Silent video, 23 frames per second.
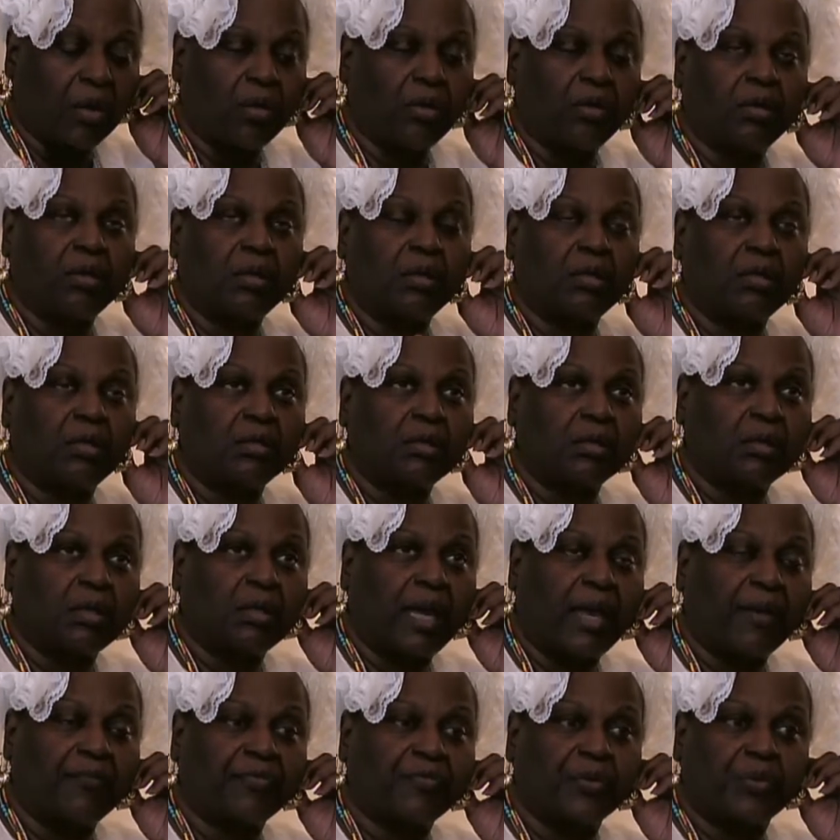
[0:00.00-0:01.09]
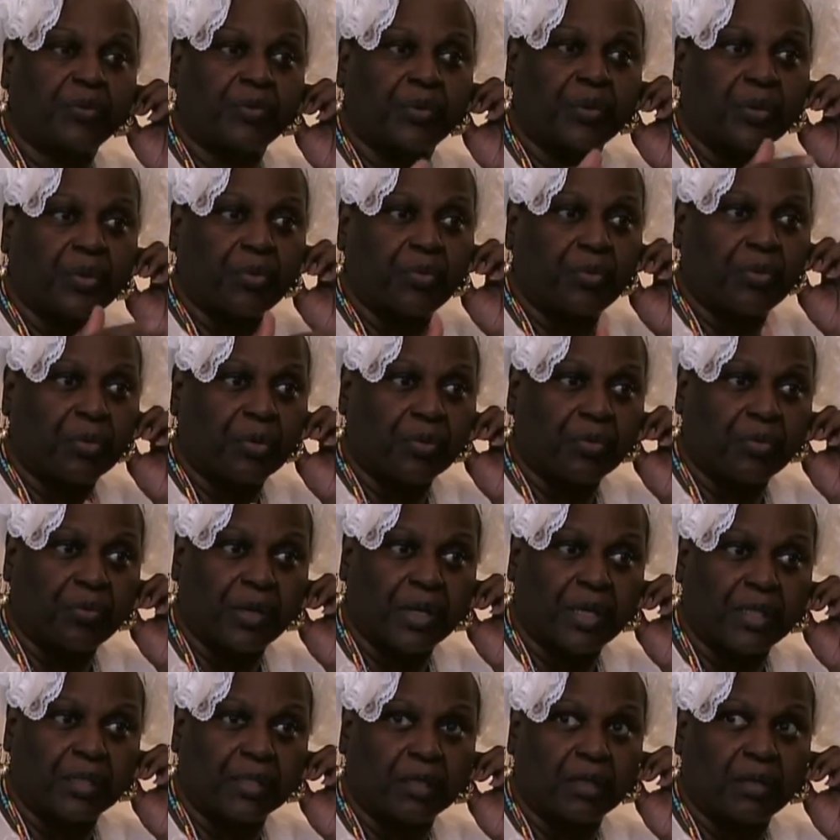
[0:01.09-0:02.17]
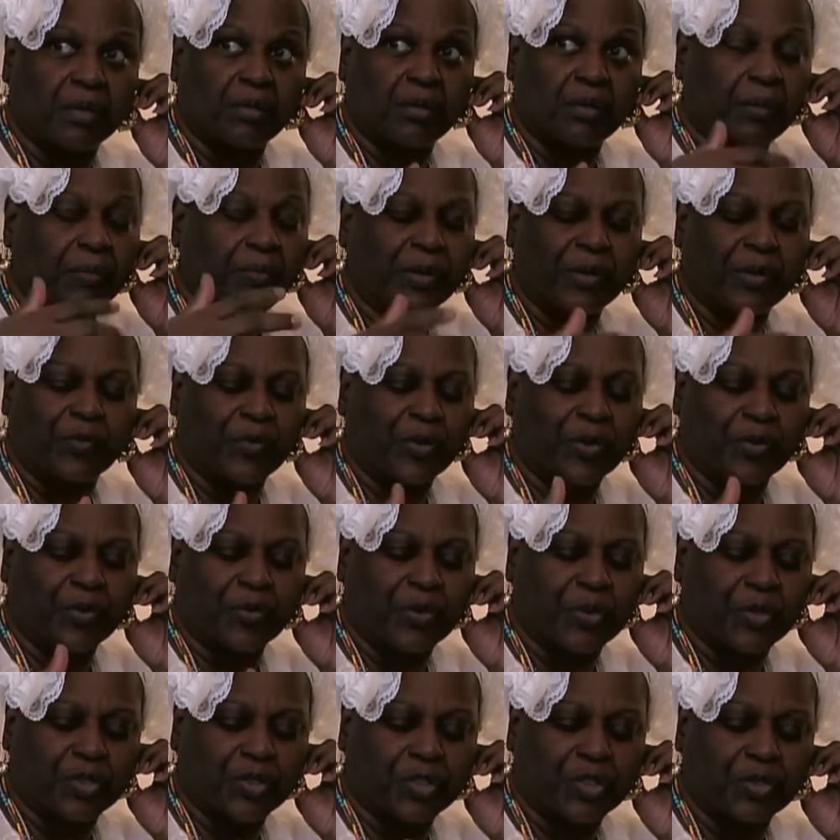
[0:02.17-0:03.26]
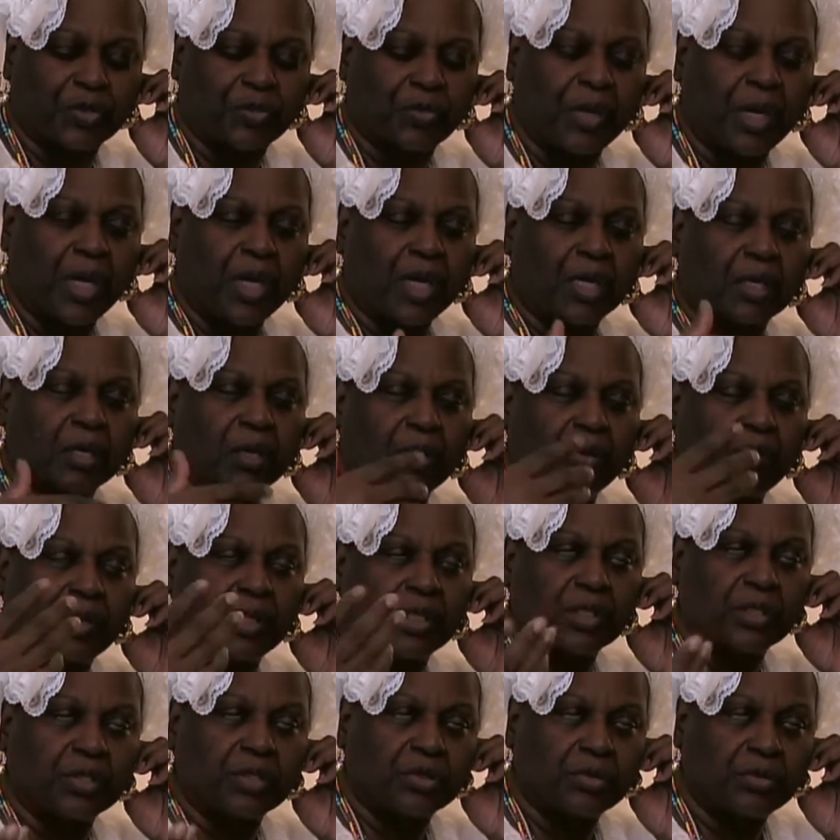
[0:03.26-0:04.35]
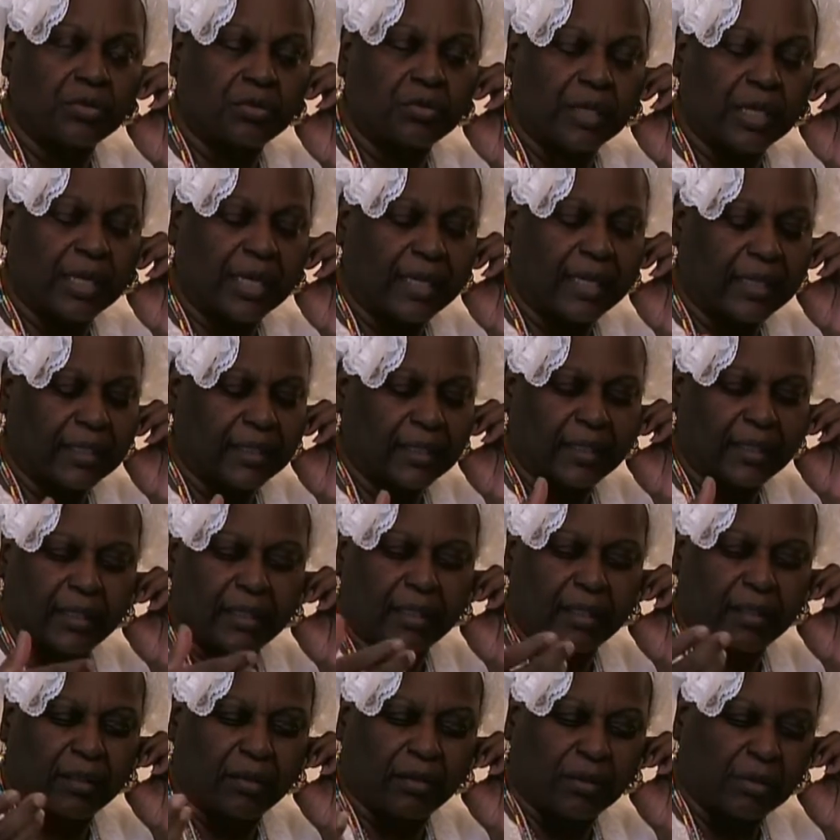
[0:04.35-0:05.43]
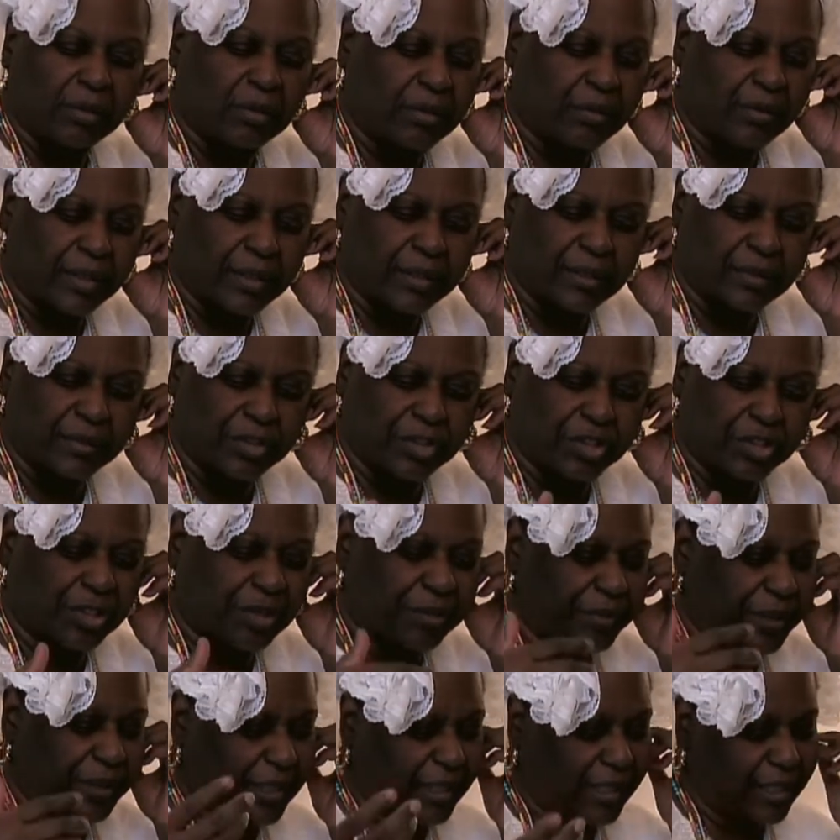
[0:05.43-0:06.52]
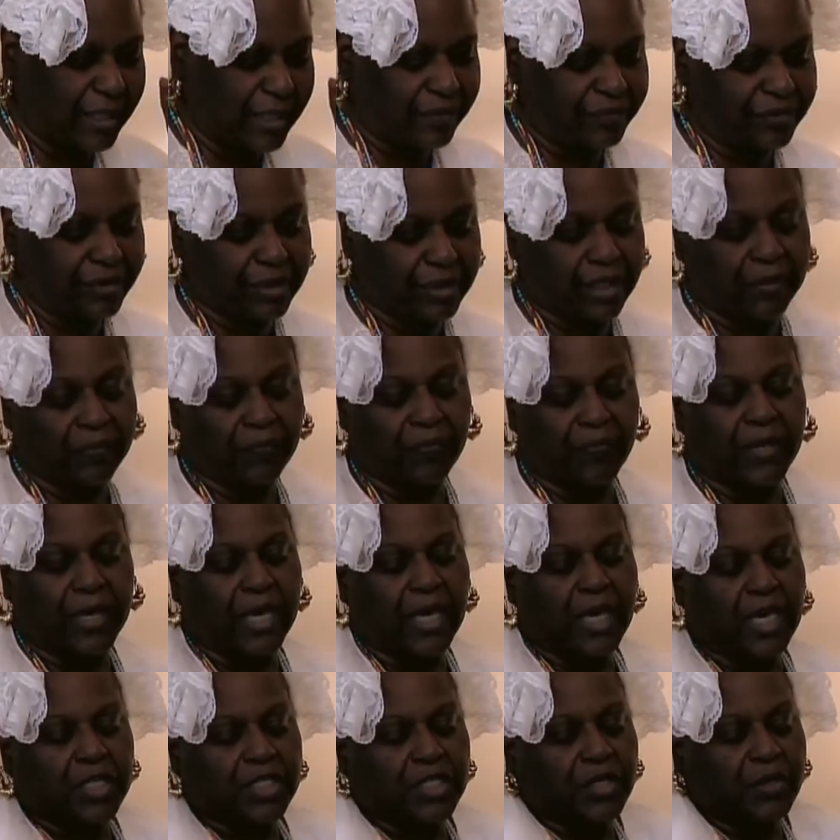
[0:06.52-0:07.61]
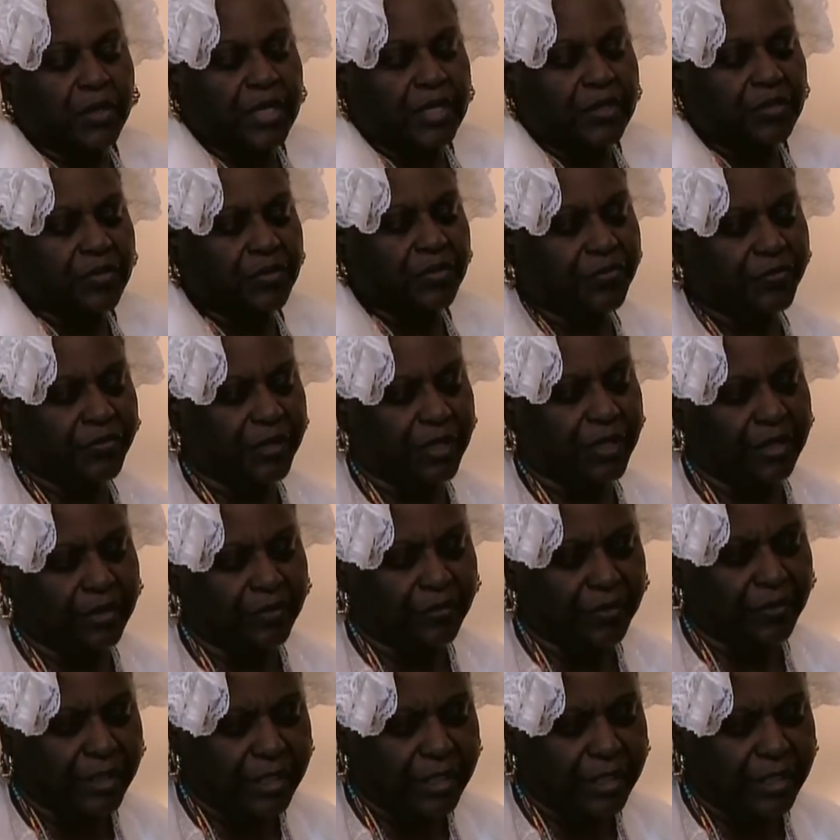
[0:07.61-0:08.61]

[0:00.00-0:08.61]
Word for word: all after World War One, go uh, World War Two, going to England and or oh, going to Germany and everything. So he's a friend of